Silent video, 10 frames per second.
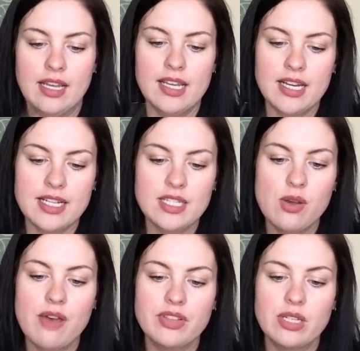And I
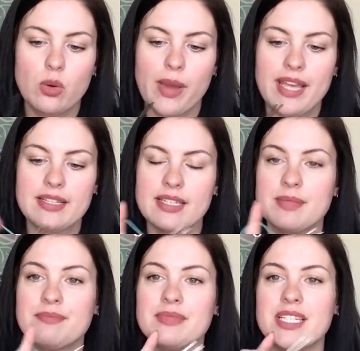still have a little
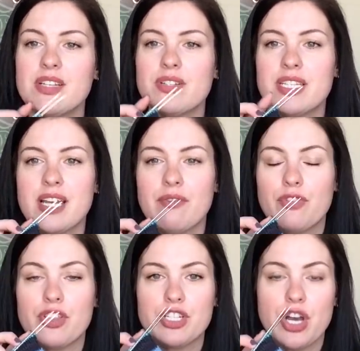ways until it's time
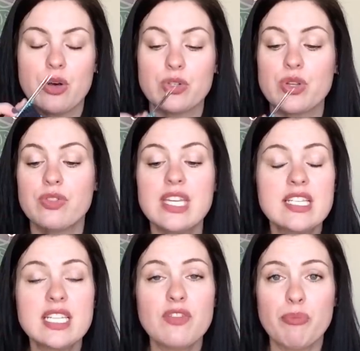for the toe. So
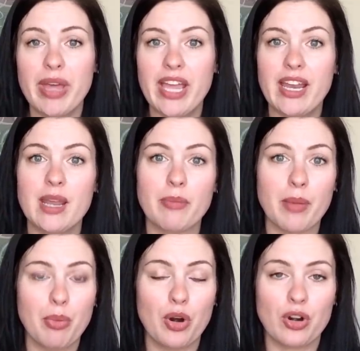these have been in
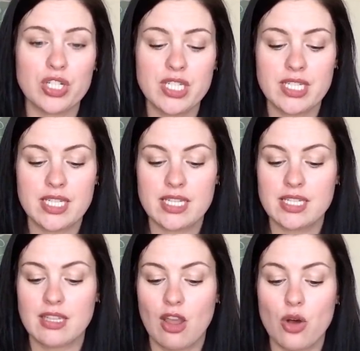my purse.
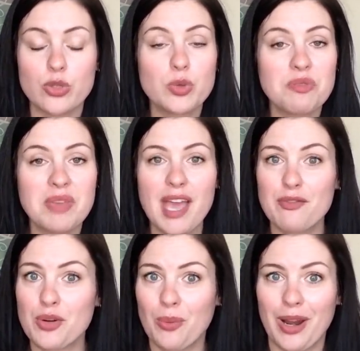This goes with me
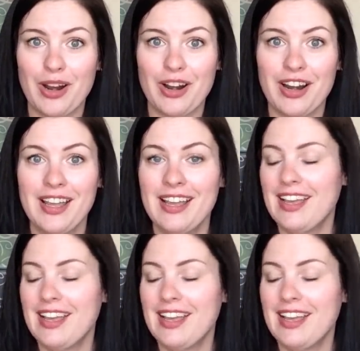everywhere.